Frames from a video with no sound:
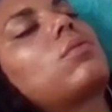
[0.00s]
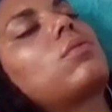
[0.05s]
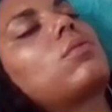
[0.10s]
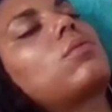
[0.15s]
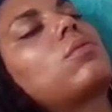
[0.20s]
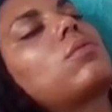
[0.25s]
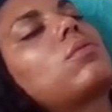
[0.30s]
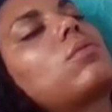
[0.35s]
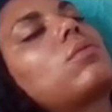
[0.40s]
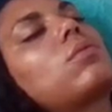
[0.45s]

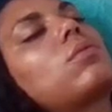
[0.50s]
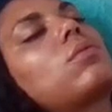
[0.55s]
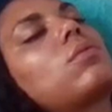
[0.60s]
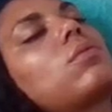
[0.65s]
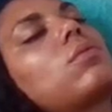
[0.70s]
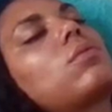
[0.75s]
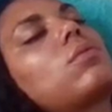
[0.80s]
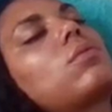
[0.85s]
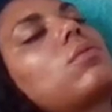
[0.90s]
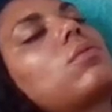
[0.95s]

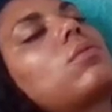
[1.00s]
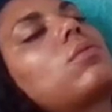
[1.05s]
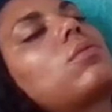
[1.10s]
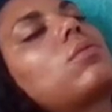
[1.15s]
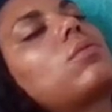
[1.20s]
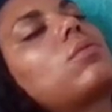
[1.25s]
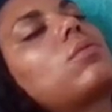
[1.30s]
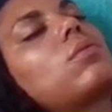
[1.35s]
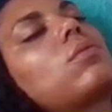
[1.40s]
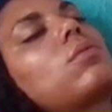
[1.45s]

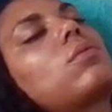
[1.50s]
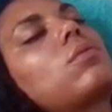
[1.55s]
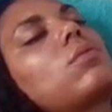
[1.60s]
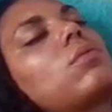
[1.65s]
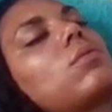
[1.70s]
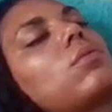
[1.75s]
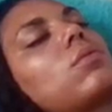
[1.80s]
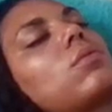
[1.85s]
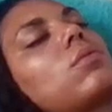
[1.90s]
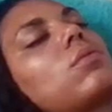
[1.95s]

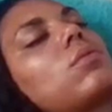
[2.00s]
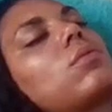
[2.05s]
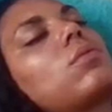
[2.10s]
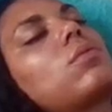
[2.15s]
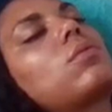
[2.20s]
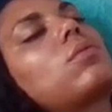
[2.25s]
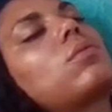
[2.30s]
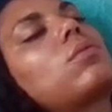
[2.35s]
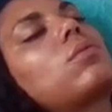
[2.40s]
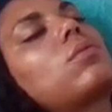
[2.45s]

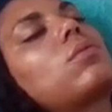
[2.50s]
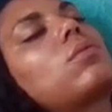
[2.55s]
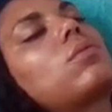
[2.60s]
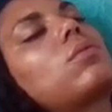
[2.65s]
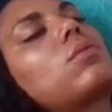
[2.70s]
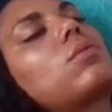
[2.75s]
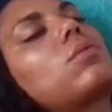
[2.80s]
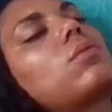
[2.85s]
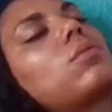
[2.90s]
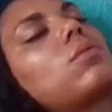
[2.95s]

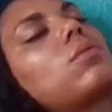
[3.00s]
(silent)